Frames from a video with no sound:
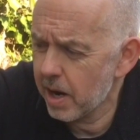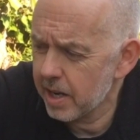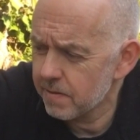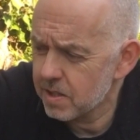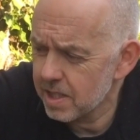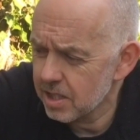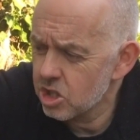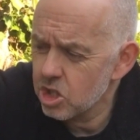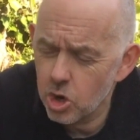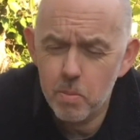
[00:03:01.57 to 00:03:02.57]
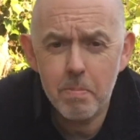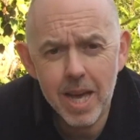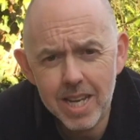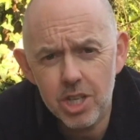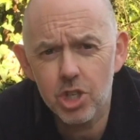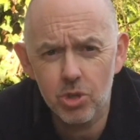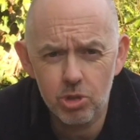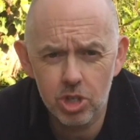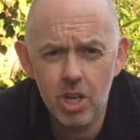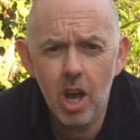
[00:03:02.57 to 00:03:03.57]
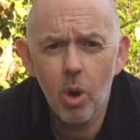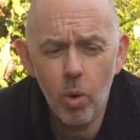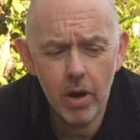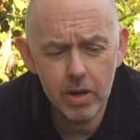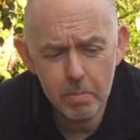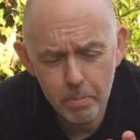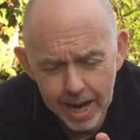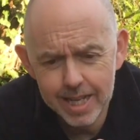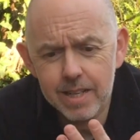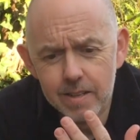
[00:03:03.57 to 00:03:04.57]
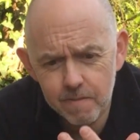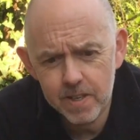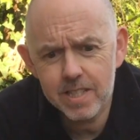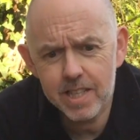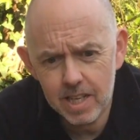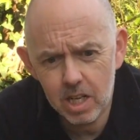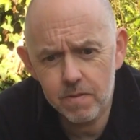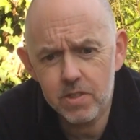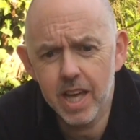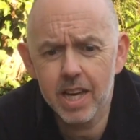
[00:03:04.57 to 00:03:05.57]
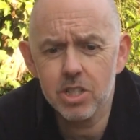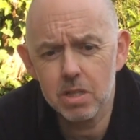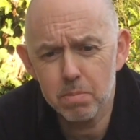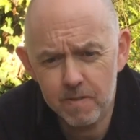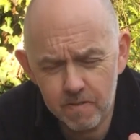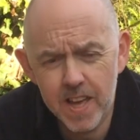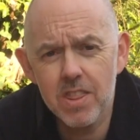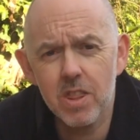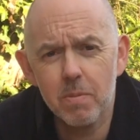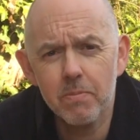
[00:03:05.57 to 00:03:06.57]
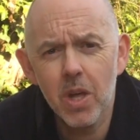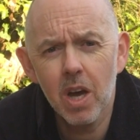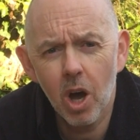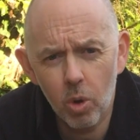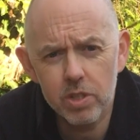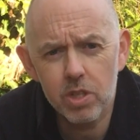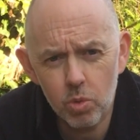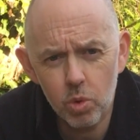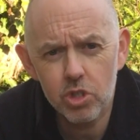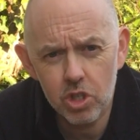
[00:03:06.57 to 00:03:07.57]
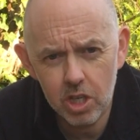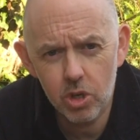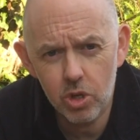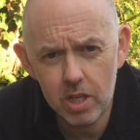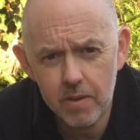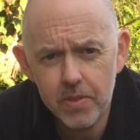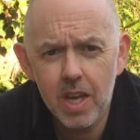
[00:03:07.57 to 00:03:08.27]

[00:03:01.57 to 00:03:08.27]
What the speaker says: I have seen so many children wearing badly fitting gloves that actually prevent them holding the wood securely,